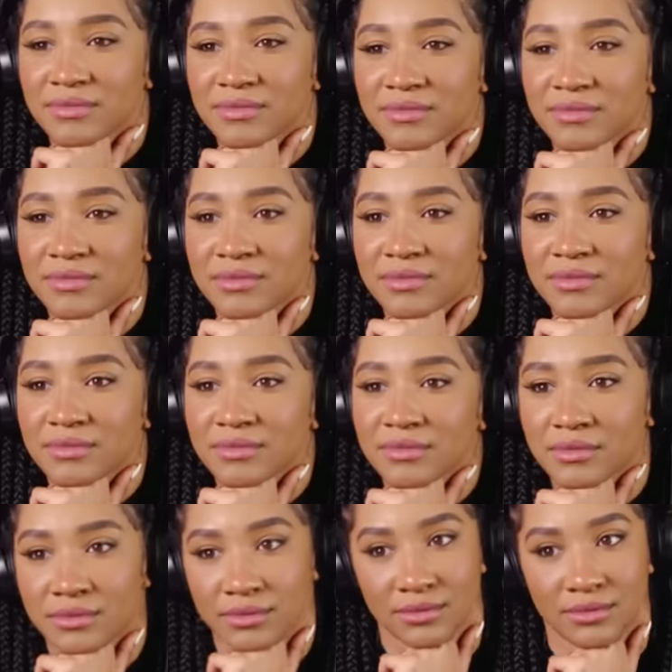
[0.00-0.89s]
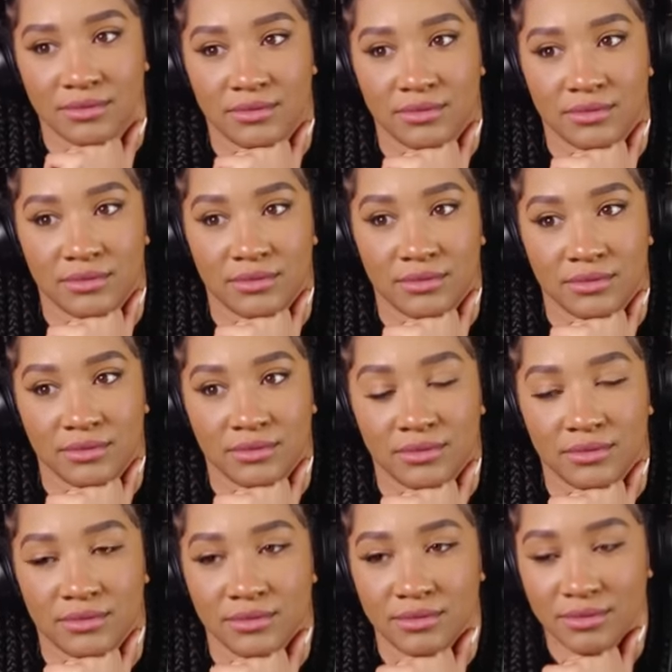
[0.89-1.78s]

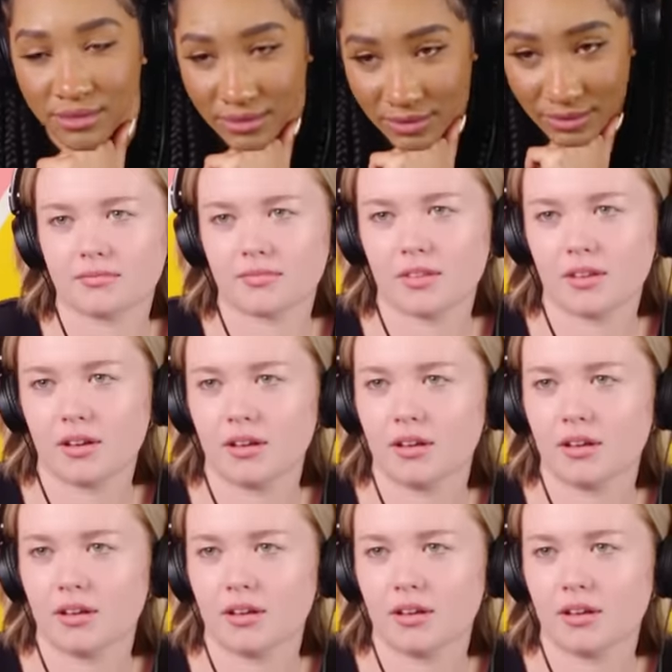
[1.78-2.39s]
The person shown says nothing.